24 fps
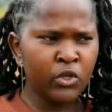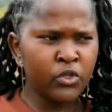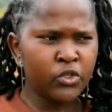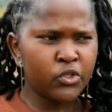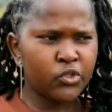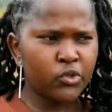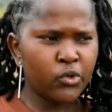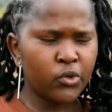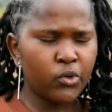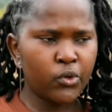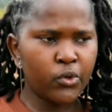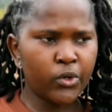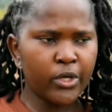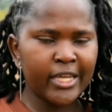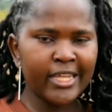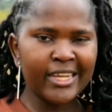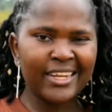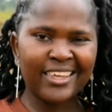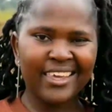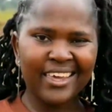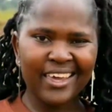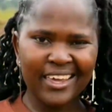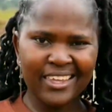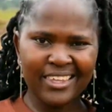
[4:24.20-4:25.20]
So
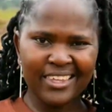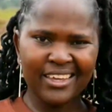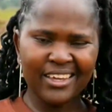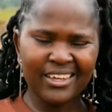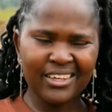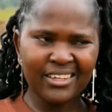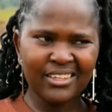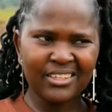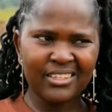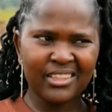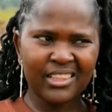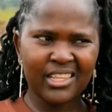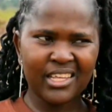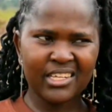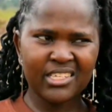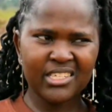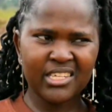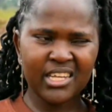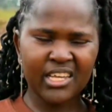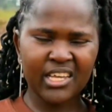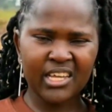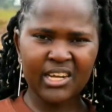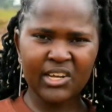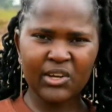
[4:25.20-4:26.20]
in Kenya, the
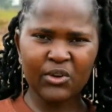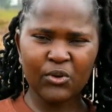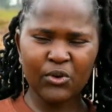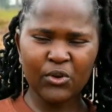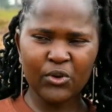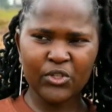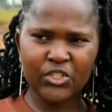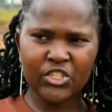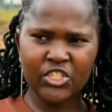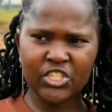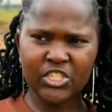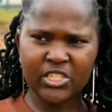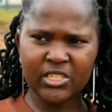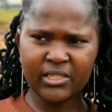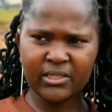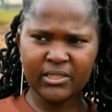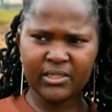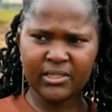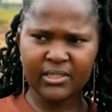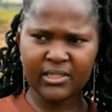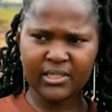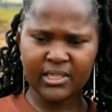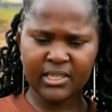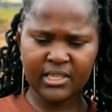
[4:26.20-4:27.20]
technology
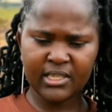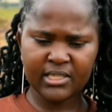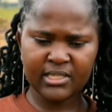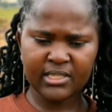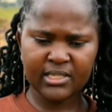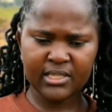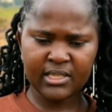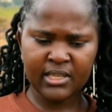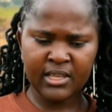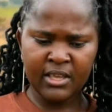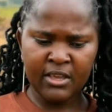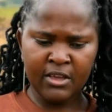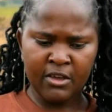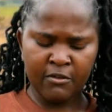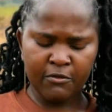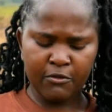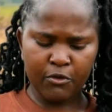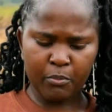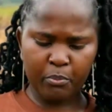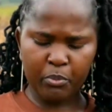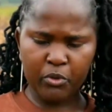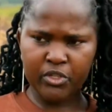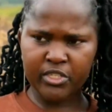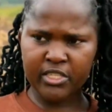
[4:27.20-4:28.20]
is
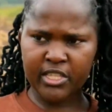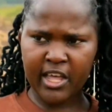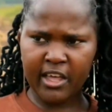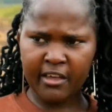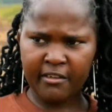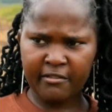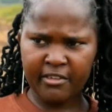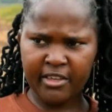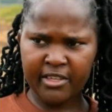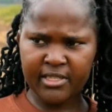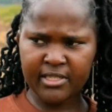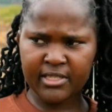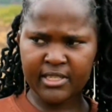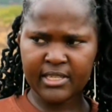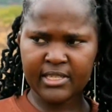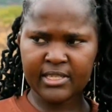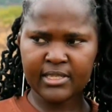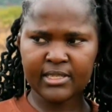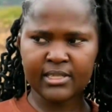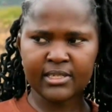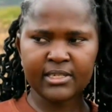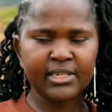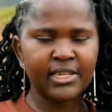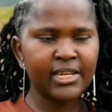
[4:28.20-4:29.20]
for post-harvest
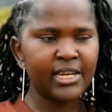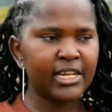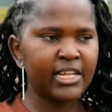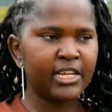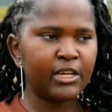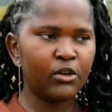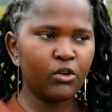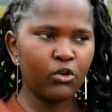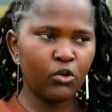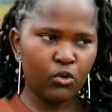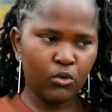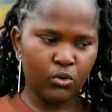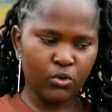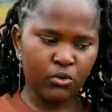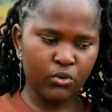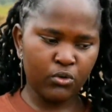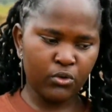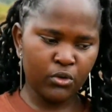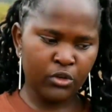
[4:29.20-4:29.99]
is really low.